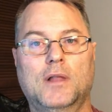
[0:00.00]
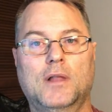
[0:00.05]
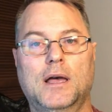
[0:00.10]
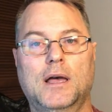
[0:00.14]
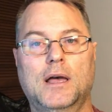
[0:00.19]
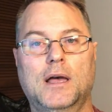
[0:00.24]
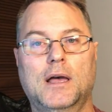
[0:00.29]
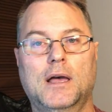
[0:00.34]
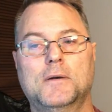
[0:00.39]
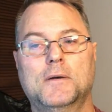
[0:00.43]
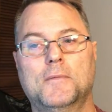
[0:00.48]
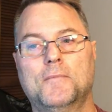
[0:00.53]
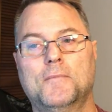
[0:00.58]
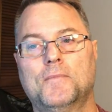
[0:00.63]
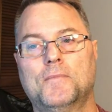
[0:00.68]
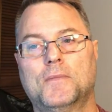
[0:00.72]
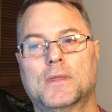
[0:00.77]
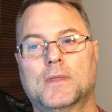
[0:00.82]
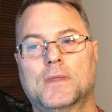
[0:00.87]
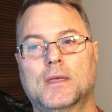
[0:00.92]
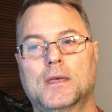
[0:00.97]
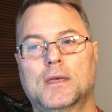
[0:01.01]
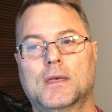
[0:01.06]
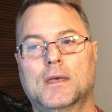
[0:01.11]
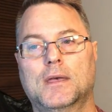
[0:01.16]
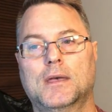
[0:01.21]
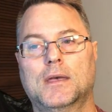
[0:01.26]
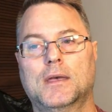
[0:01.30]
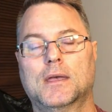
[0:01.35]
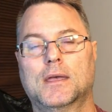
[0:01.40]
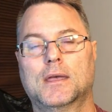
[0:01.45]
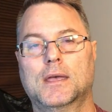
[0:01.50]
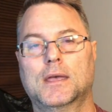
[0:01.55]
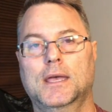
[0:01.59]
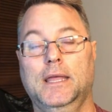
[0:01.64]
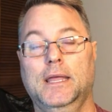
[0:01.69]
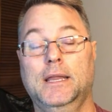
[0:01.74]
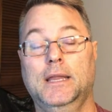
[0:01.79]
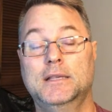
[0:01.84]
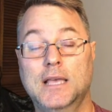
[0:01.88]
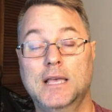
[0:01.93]
And he said he learned an important
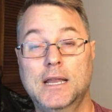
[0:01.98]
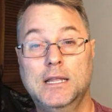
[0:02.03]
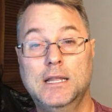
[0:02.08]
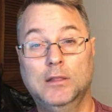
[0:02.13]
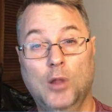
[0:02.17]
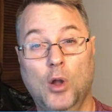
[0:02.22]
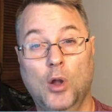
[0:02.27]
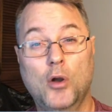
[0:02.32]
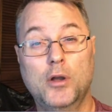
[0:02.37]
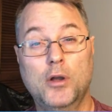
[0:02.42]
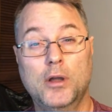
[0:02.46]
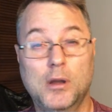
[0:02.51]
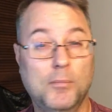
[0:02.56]
lesson that day.